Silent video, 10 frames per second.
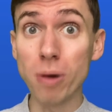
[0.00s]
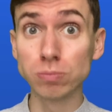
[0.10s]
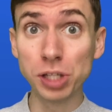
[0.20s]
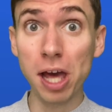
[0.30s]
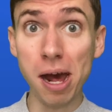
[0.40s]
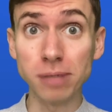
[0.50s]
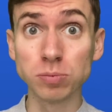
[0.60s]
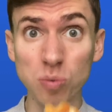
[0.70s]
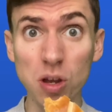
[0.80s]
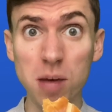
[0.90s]
Yeah,
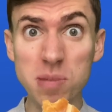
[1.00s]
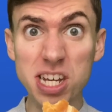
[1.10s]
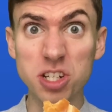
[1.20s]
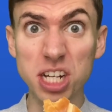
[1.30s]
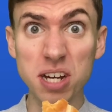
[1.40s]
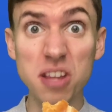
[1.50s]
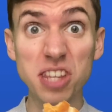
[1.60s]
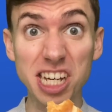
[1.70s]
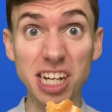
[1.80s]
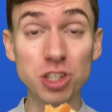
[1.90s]
I'm eating the
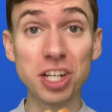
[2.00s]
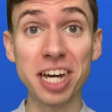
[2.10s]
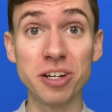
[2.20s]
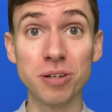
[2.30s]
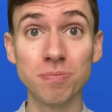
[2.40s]
king's cake.